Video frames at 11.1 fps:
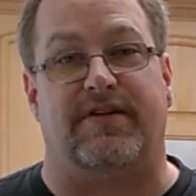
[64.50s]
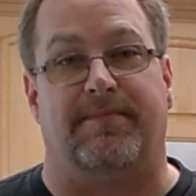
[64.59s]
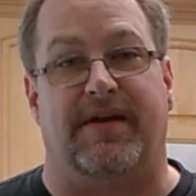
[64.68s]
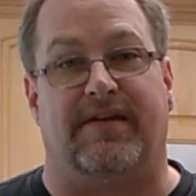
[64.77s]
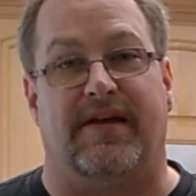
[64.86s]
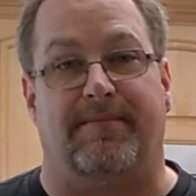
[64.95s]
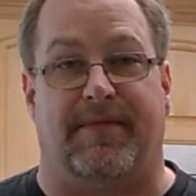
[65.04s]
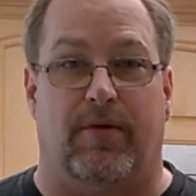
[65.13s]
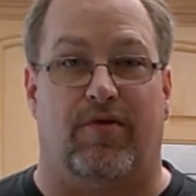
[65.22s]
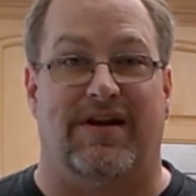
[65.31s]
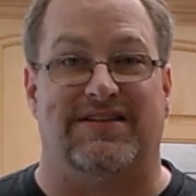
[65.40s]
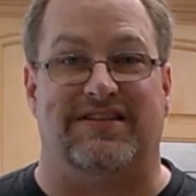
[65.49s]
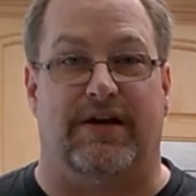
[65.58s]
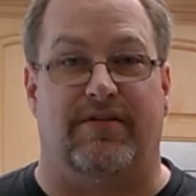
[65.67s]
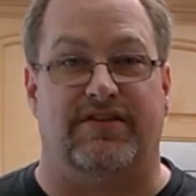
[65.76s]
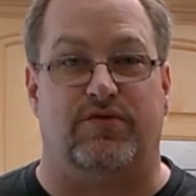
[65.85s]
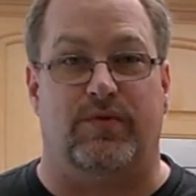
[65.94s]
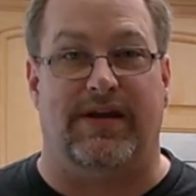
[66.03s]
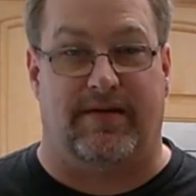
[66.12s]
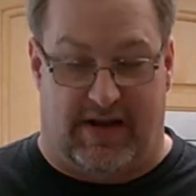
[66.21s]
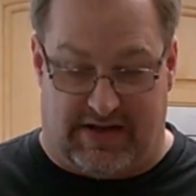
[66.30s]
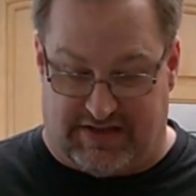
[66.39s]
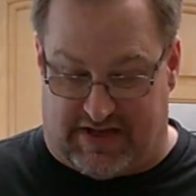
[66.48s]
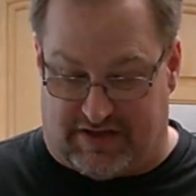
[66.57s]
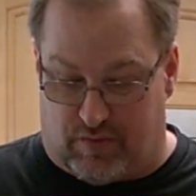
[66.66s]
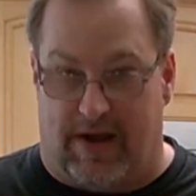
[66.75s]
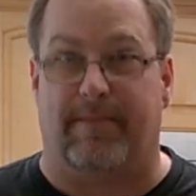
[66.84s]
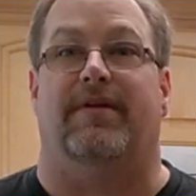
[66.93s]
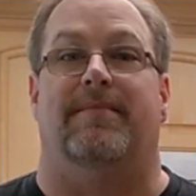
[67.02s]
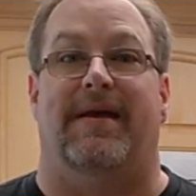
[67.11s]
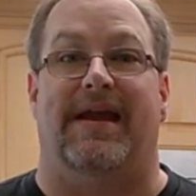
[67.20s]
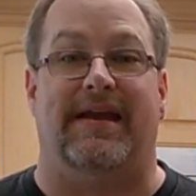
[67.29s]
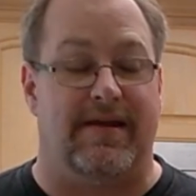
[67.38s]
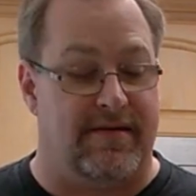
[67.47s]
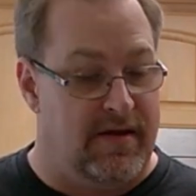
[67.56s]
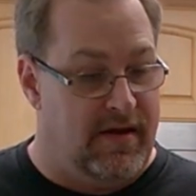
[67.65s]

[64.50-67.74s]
I picked up. They were on sale this week, hence that's why I'm going to make it.